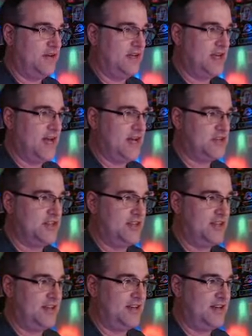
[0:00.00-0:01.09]
can catch
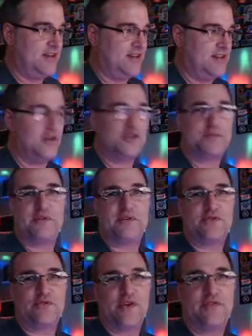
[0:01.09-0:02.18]
the
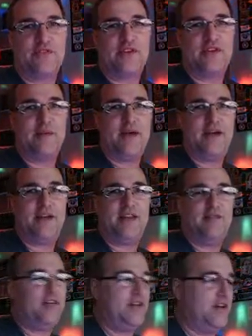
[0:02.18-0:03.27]
Ghostbusters reference that I made in that
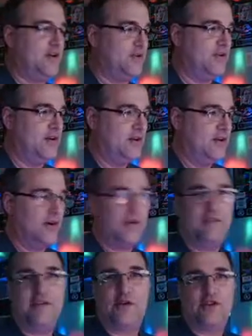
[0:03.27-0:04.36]
video. I'll
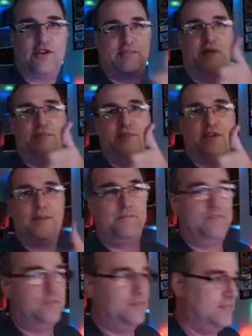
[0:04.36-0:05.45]
give you a crisp thumbs up.
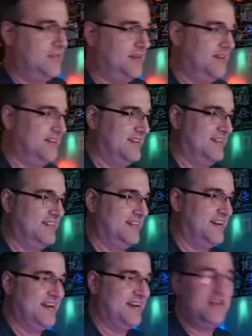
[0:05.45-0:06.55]

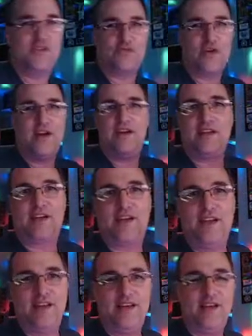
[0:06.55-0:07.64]
You can just write it in the
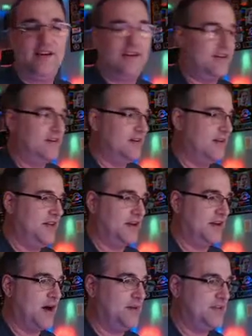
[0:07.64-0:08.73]
comments